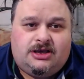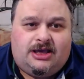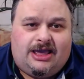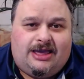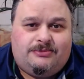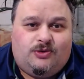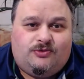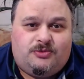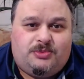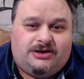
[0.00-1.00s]

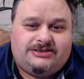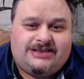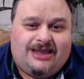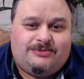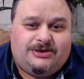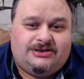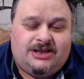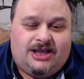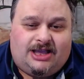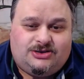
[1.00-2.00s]
over a period of time, and
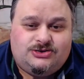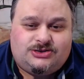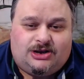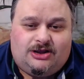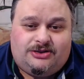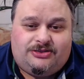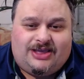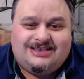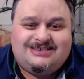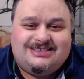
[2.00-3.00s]
used a lot of
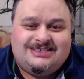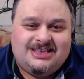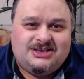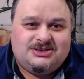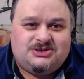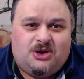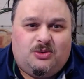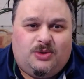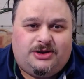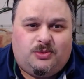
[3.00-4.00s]
things and saw
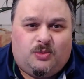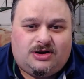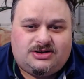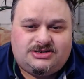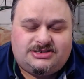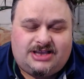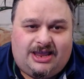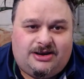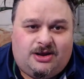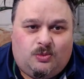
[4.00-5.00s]
what works
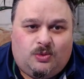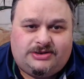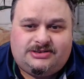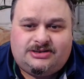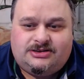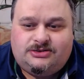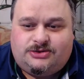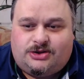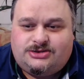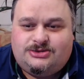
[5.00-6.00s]
and what
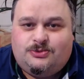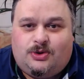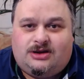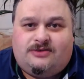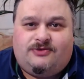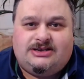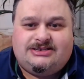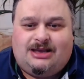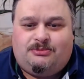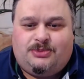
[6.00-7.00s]
doesn't work, for
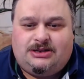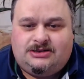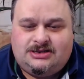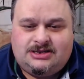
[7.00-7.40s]
example.